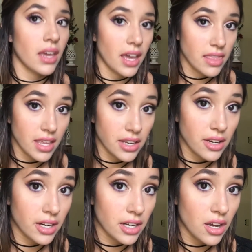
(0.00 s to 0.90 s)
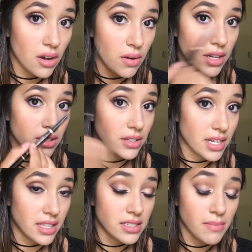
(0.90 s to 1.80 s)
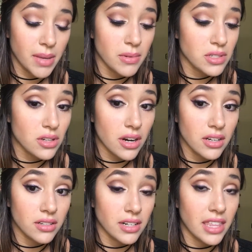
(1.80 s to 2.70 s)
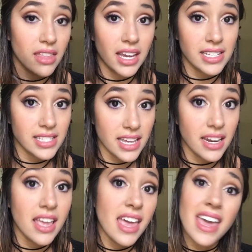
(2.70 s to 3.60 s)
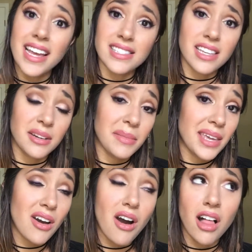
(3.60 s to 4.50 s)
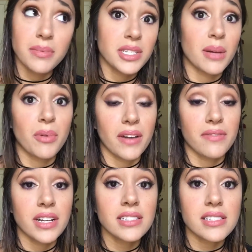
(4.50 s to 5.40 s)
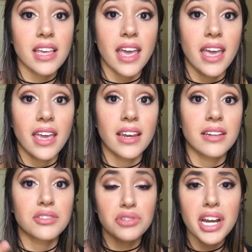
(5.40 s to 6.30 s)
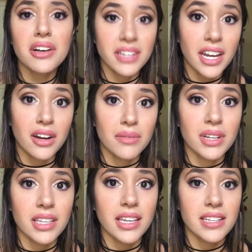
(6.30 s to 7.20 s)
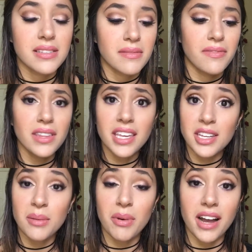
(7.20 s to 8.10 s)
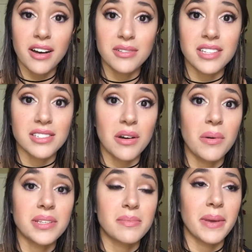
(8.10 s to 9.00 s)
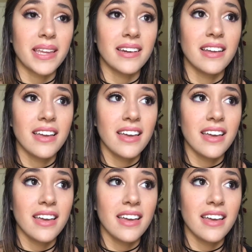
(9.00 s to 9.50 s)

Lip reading: And then you're gonna go underneath. Some people start underneath, like I said. It's gonna be all up to your preference and trial and error, really, because filling in your brows has always been